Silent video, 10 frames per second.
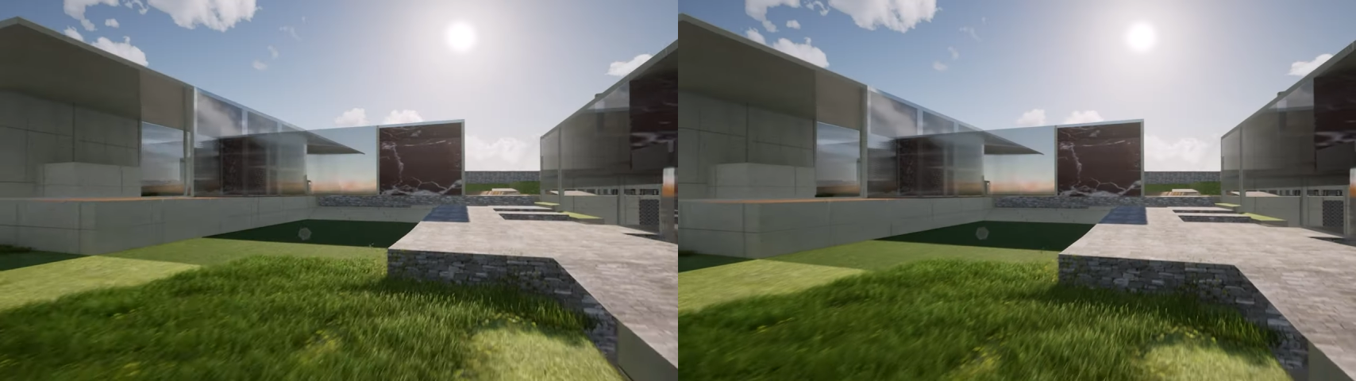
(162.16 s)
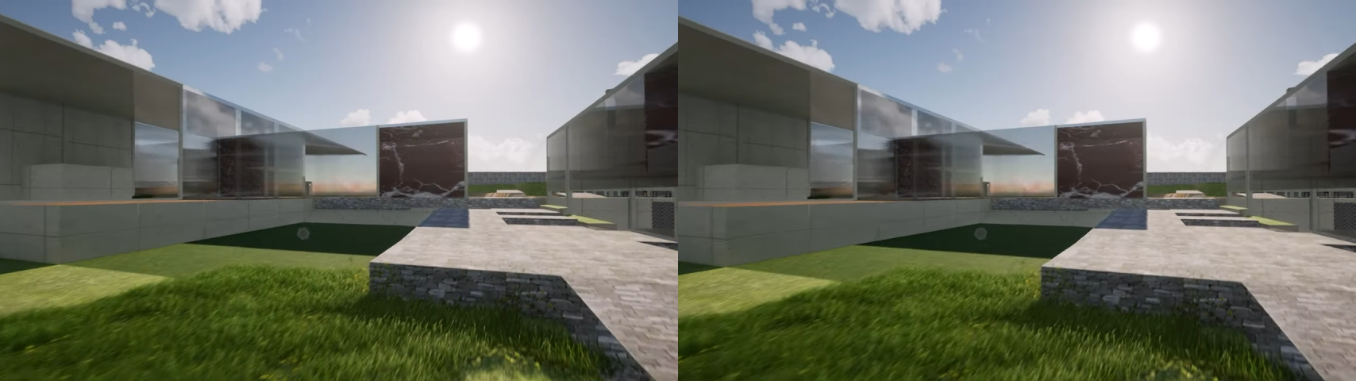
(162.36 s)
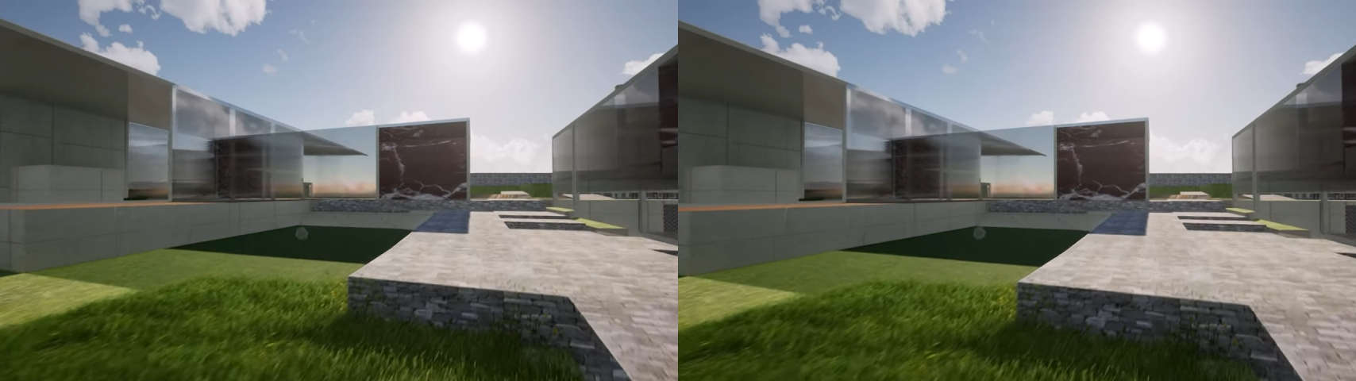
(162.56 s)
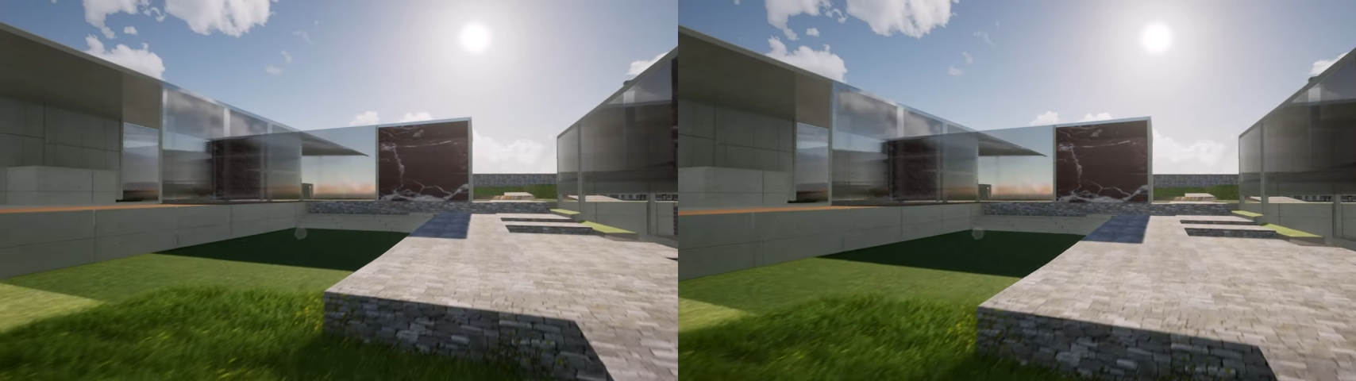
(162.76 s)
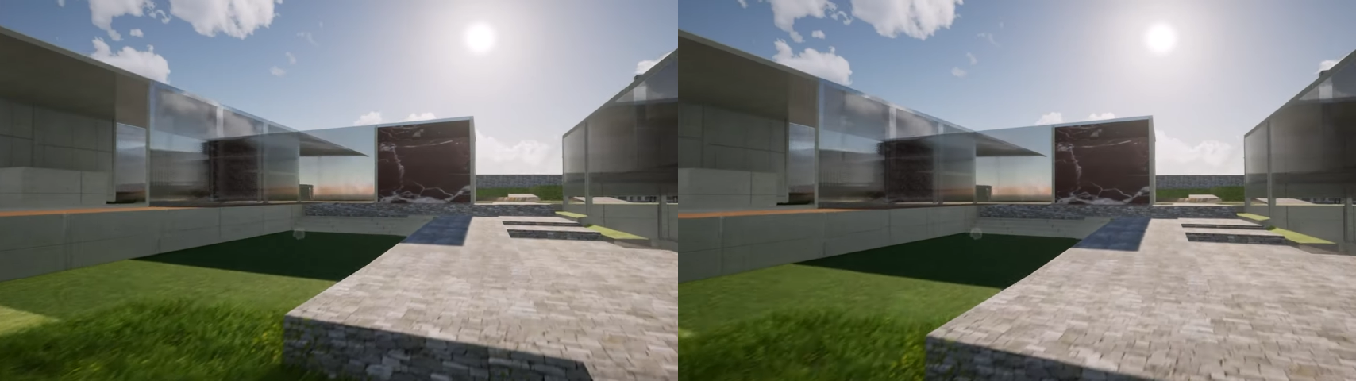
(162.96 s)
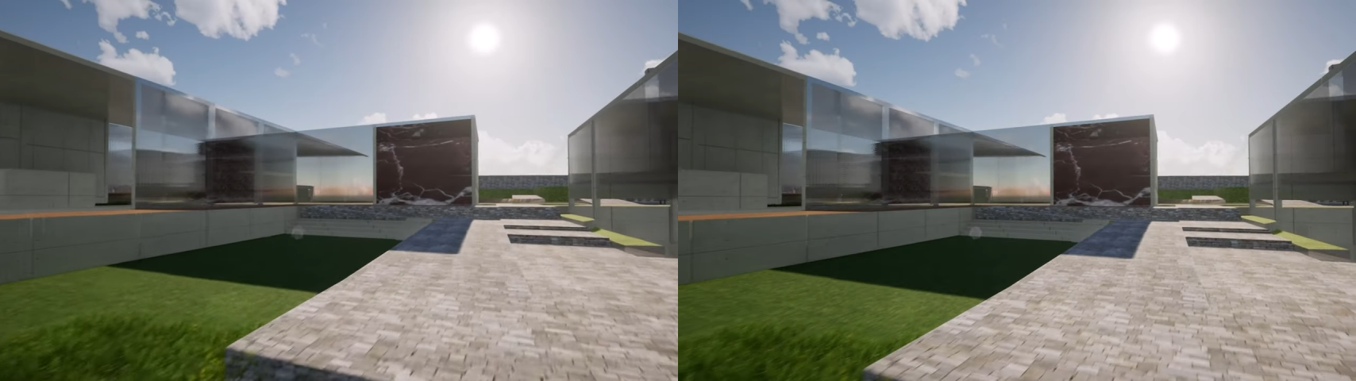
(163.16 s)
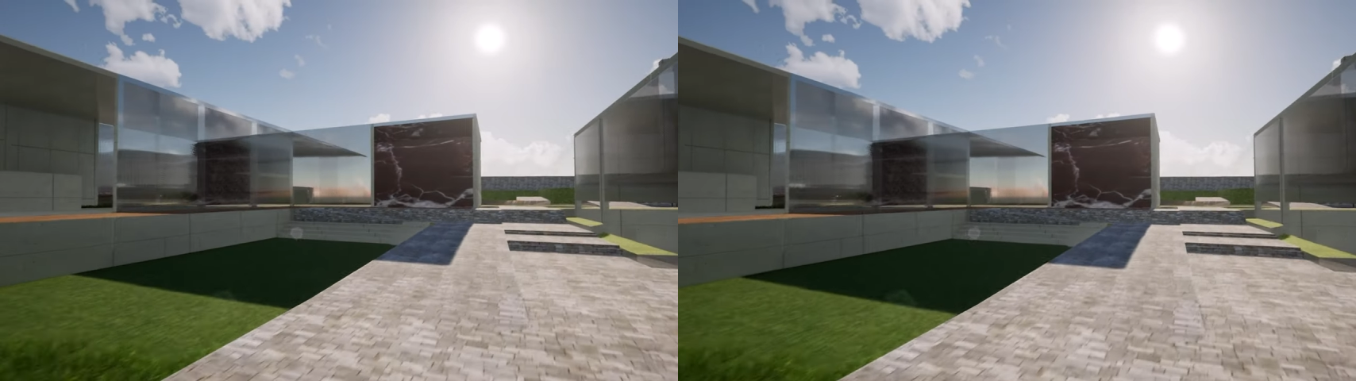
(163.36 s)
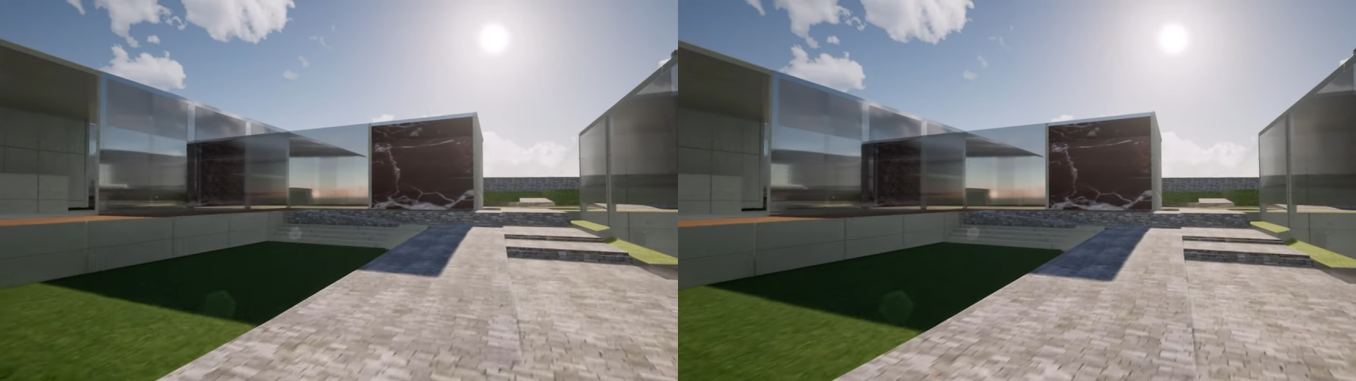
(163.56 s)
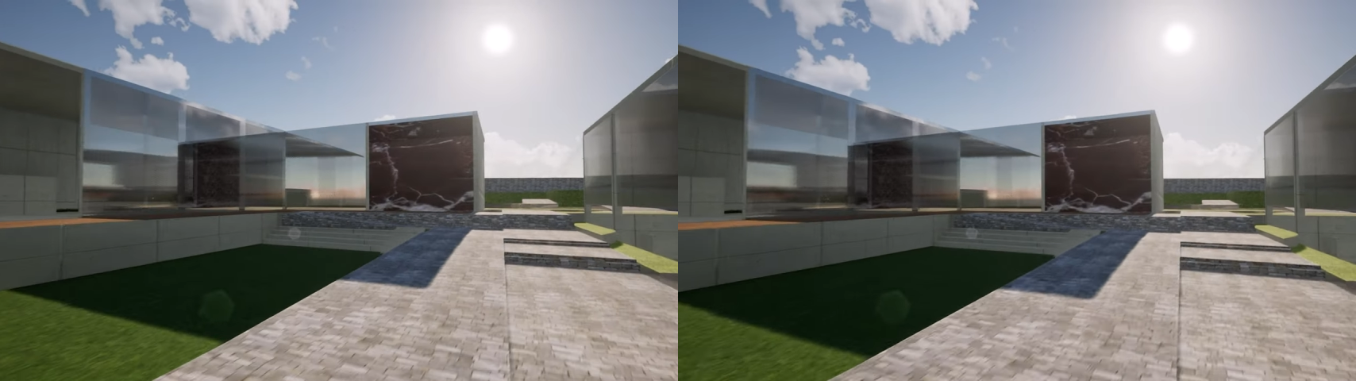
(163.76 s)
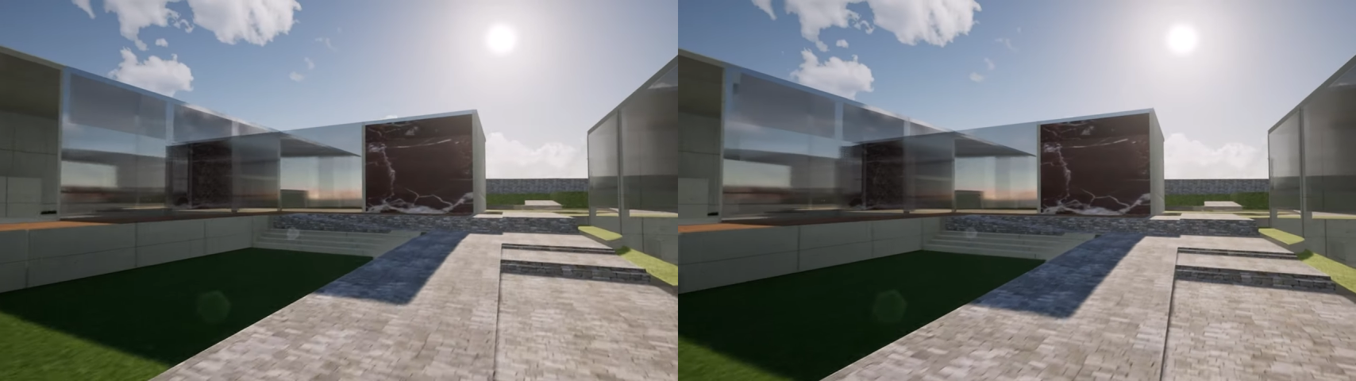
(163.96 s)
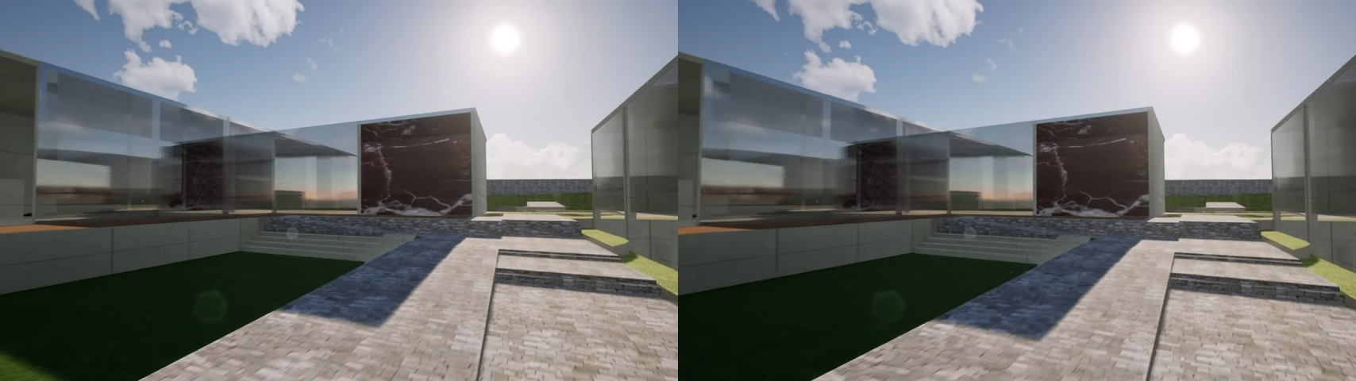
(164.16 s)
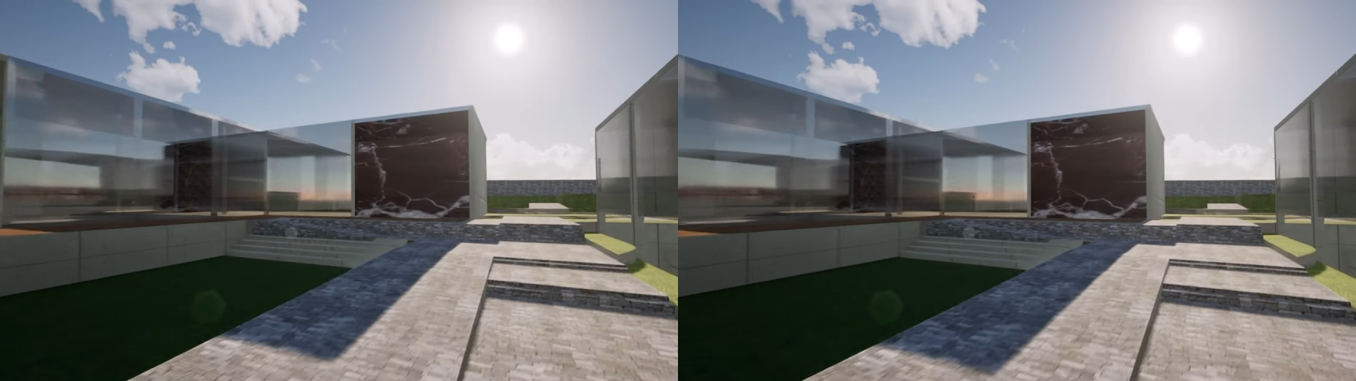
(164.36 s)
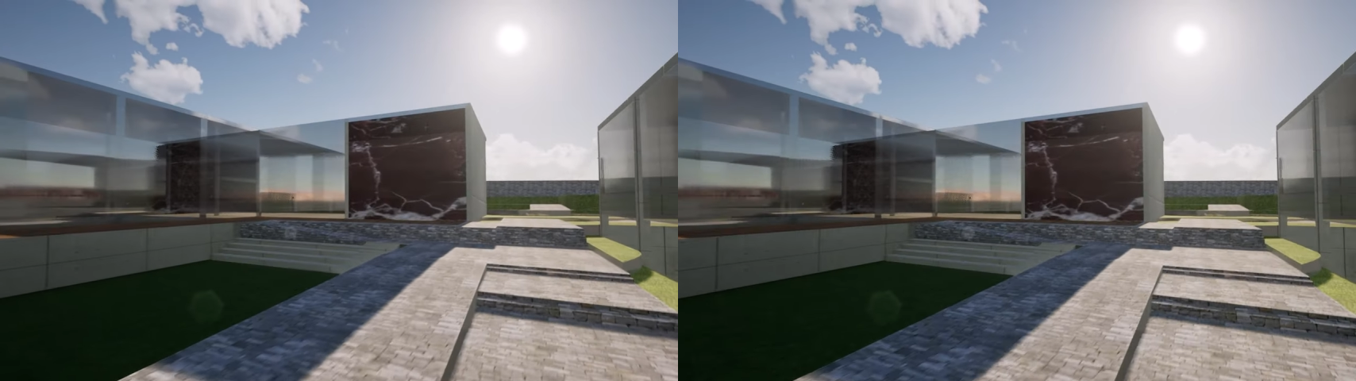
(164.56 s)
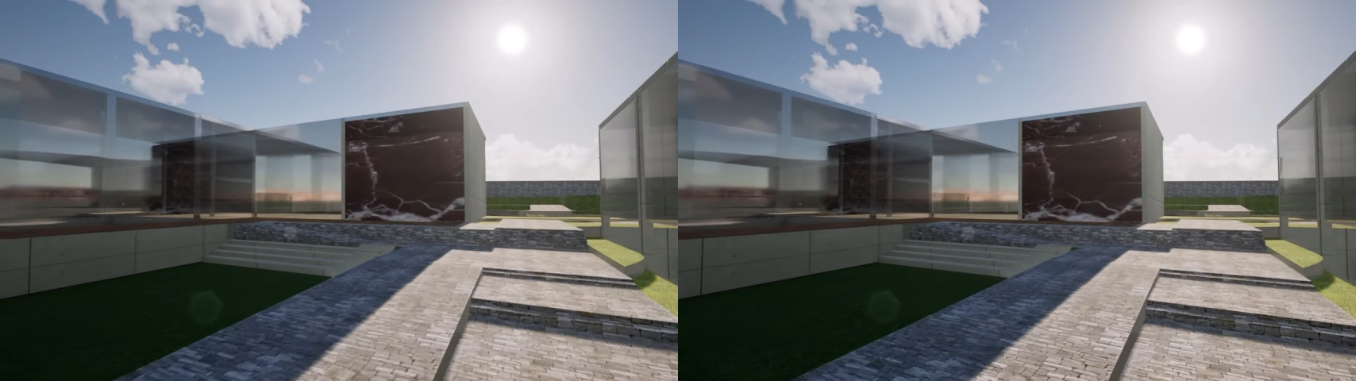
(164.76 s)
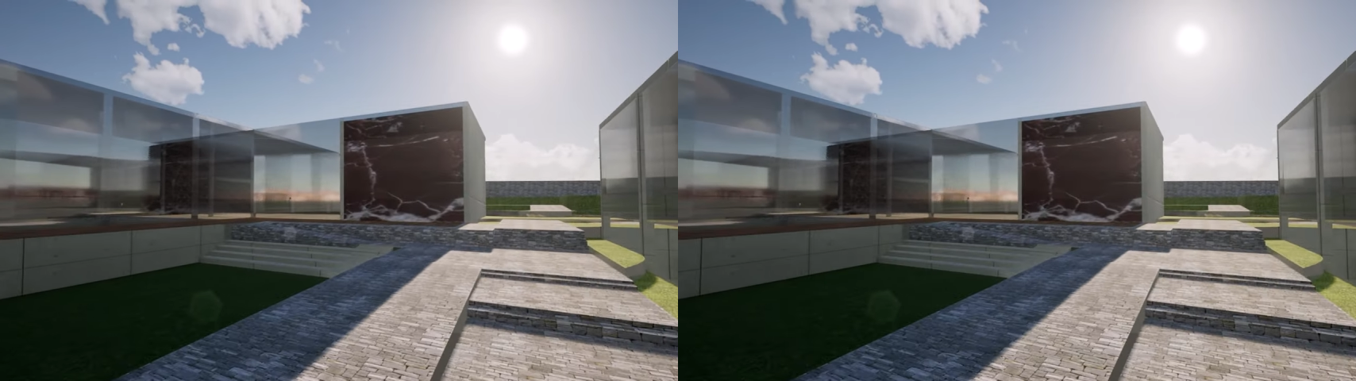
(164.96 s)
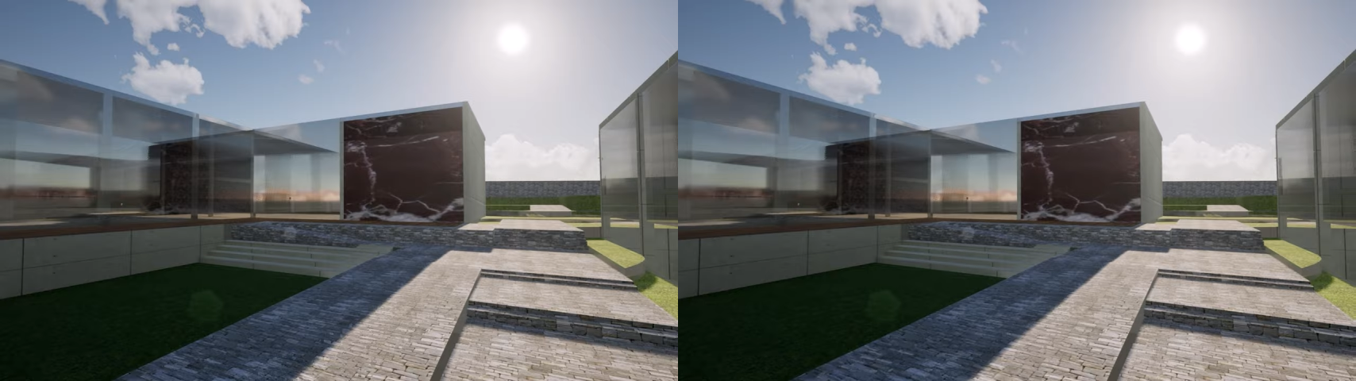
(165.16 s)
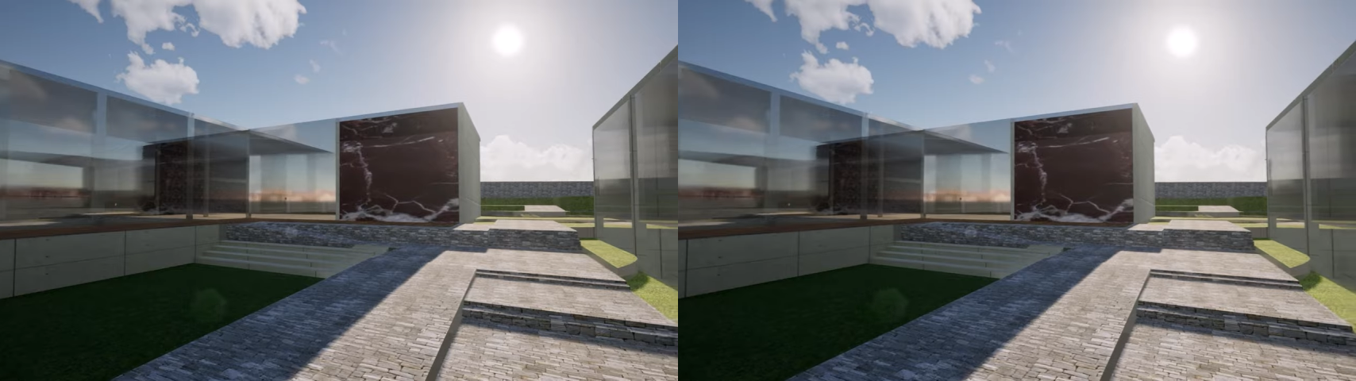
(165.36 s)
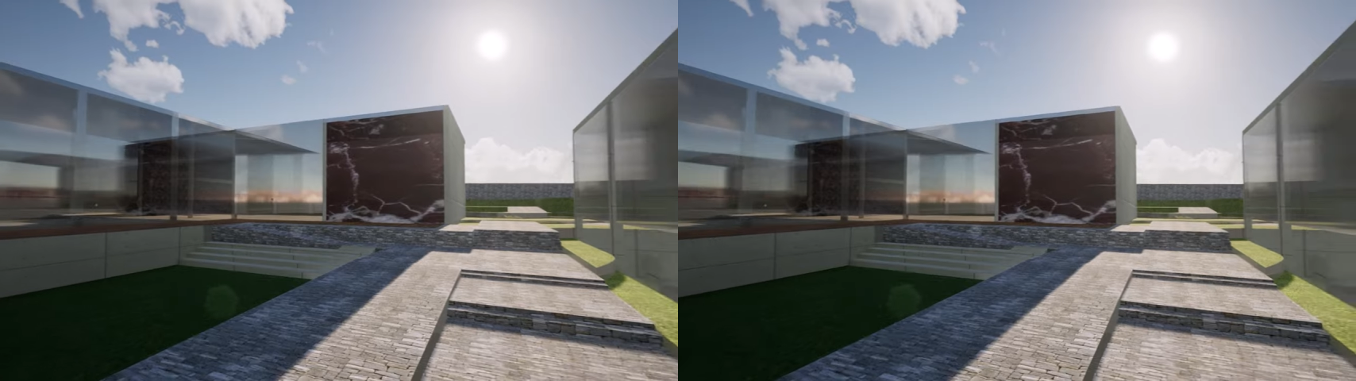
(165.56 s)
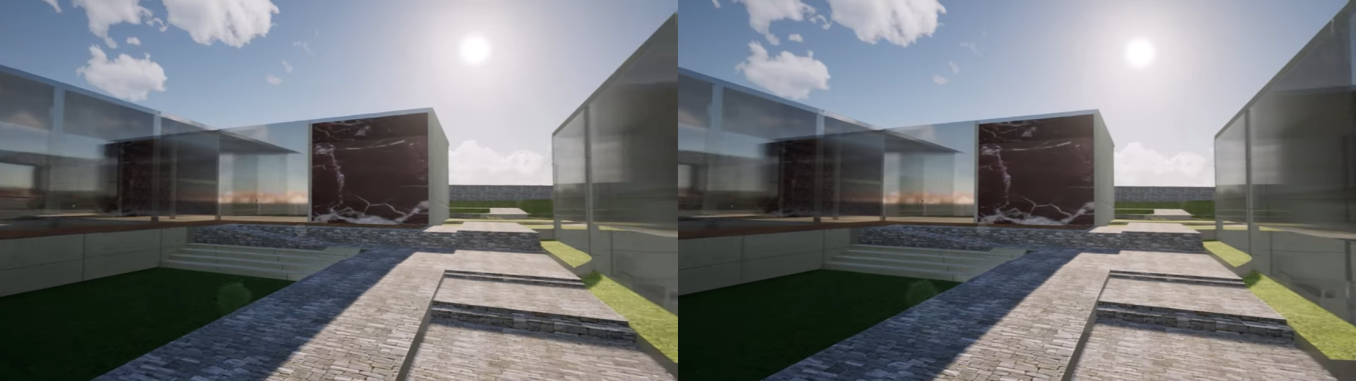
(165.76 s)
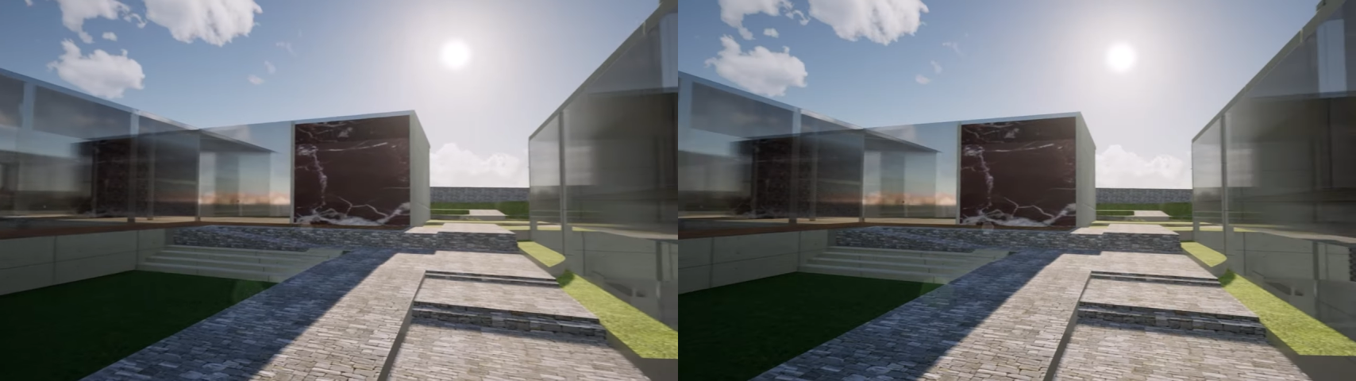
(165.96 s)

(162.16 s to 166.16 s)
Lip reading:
No face is visible, so there are no lips to read.